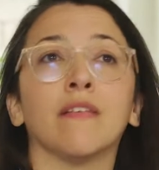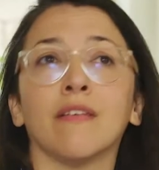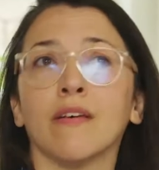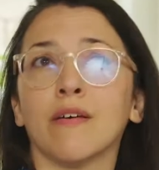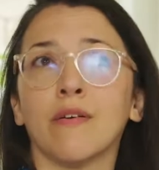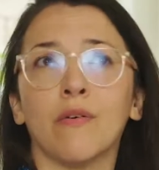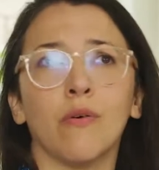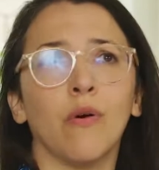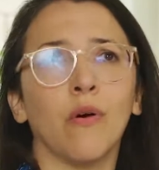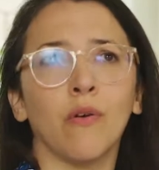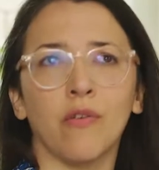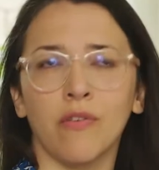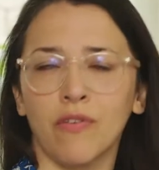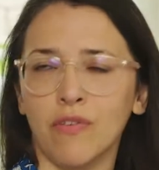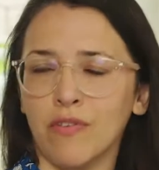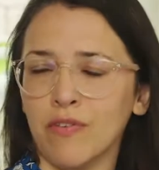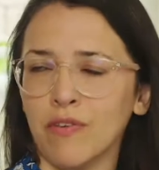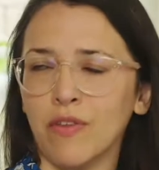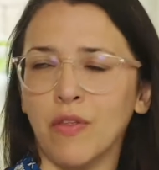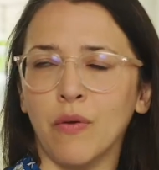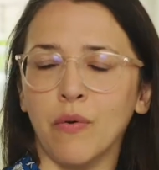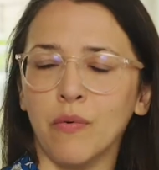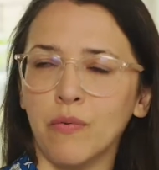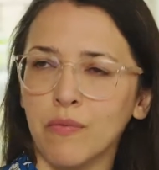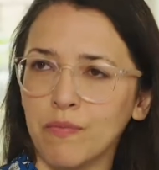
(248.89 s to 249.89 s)
across
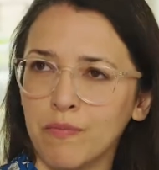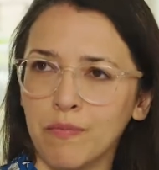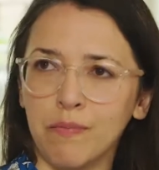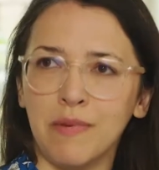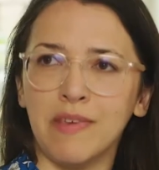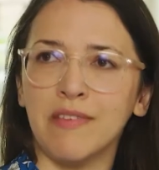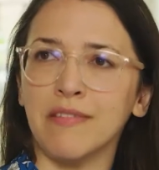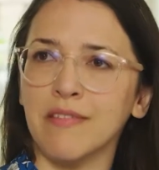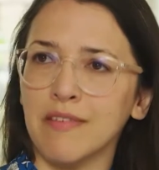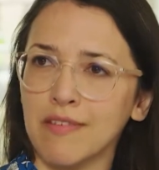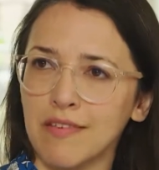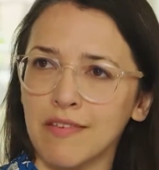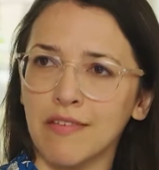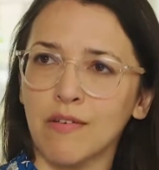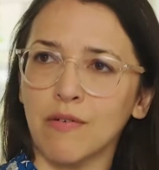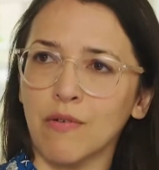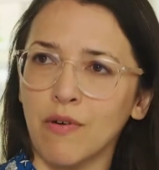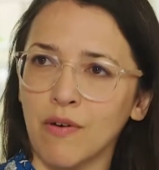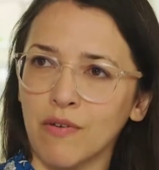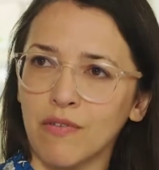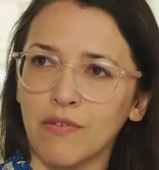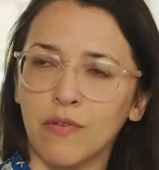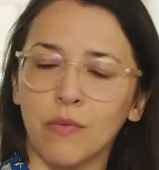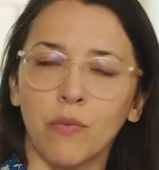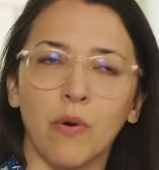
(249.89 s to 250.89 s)
businesses
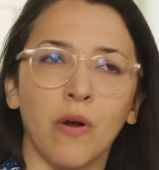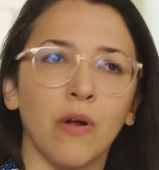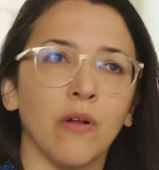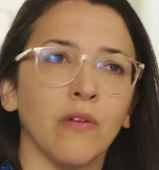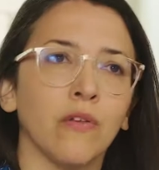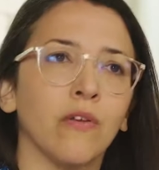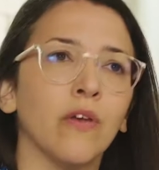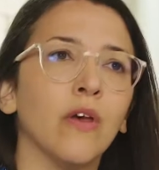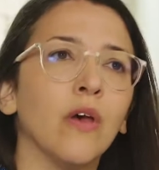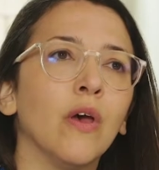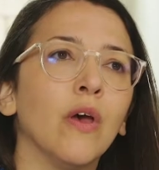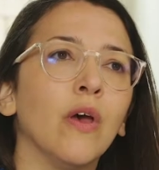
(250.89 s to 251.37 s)
across the world,